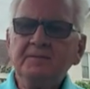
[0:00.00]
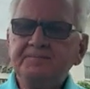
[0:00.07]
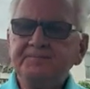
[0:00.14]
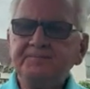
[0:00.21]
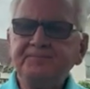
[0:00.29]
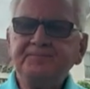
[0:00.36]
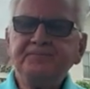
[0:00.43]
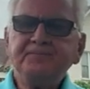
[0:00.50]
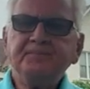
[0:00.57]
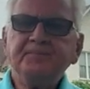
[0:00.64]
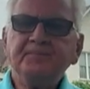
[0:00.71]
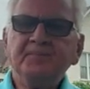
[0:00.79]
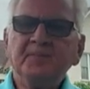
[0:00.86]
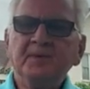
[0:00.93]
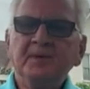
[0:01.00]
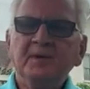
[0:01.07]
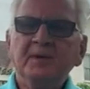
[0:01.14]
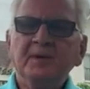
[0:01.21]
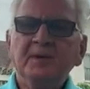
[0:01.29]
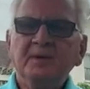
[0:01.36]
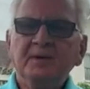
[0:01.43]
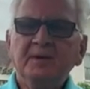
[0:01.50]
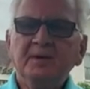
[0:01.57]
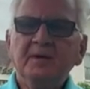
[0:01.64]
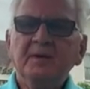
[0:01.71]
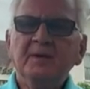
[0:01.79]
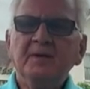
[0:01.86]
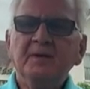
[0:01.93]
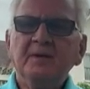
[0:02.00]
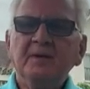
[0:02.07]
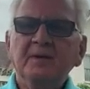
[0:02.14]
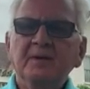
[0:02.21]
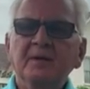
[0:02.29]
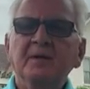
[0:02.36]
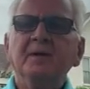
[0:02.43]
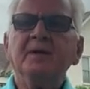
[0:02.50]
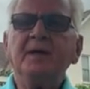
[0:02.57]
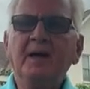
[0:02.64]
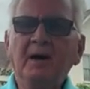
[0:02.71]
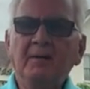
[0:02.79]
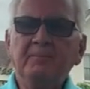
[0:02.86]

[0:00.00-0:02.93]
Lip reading: (not speaking)